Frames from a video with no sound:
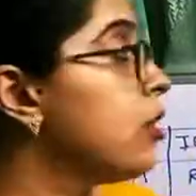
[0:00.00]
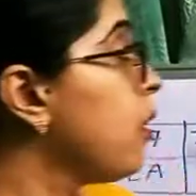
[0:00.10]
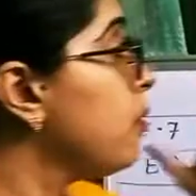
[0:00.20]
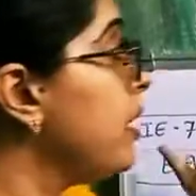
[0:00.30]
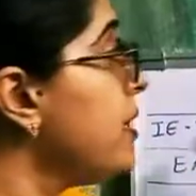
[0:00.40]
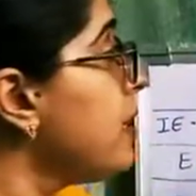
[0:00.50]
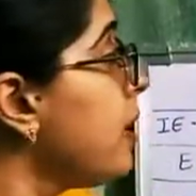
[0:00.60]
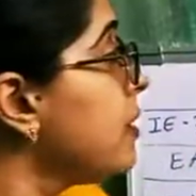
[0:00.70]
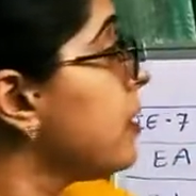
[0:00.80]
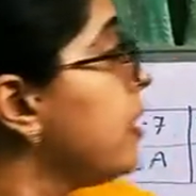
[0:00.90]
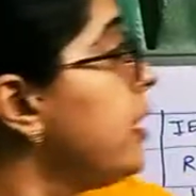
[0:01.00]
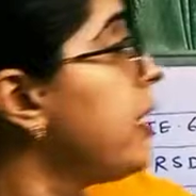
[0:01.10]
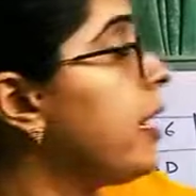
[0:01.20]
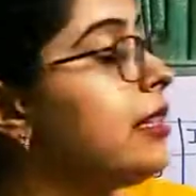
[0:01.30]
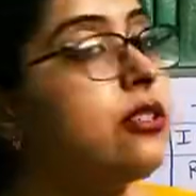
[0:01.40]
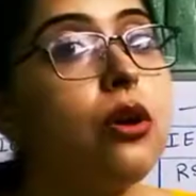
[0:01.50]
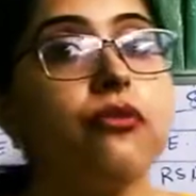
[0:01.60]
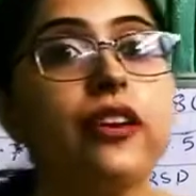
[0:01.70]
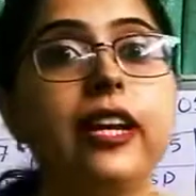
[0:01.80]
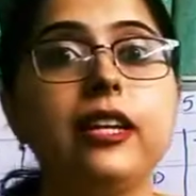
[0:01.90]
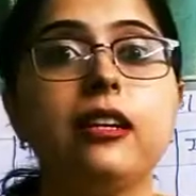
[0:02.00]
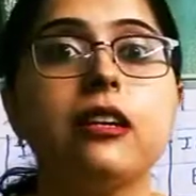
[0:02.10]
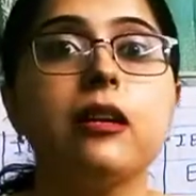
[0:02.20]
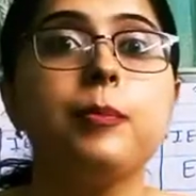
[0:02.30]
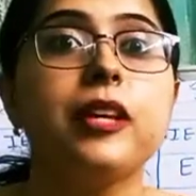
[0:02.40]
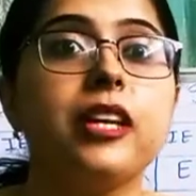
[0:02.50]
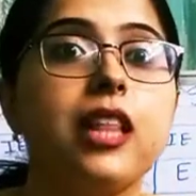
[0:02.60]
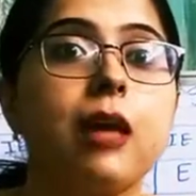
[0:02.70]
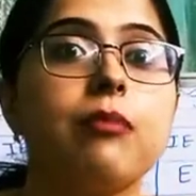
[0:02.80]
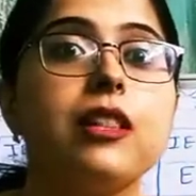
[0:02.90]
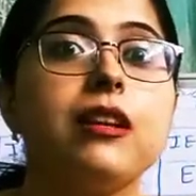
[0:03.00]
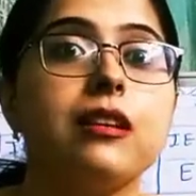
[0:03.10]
Now these are the details of interrupt enable